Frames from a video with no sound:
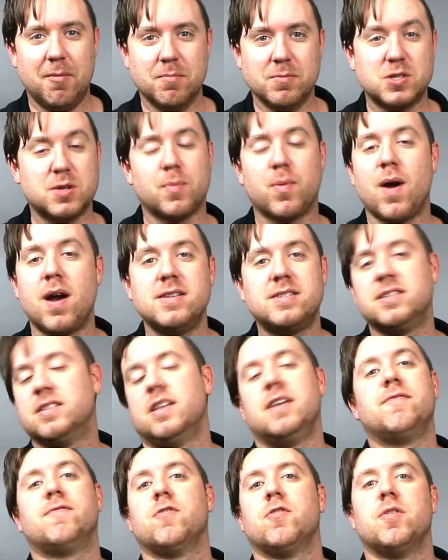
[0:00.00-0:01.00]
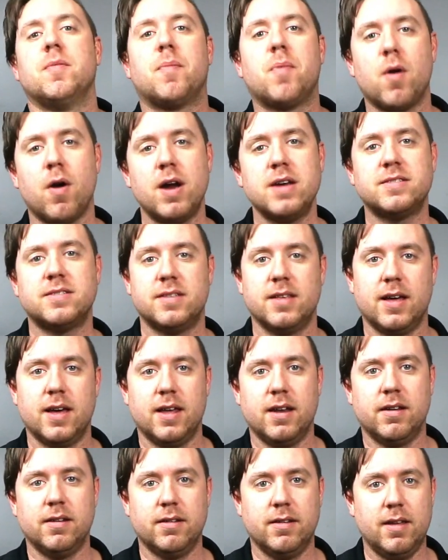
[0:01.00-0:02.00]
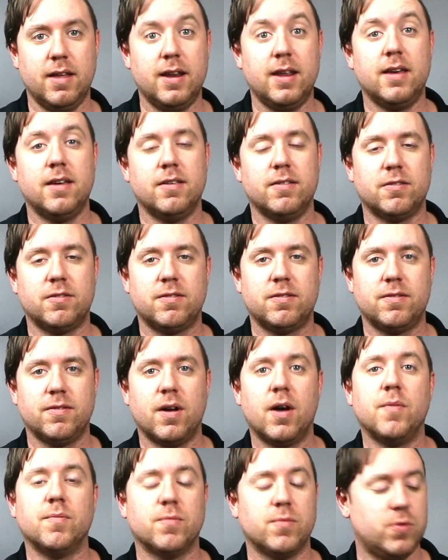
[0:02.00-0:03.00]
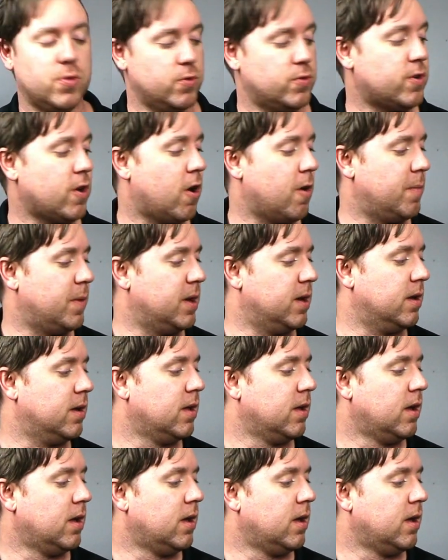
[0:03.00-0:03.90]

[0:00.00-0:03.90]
surprisingly for the price that it is through Thomann.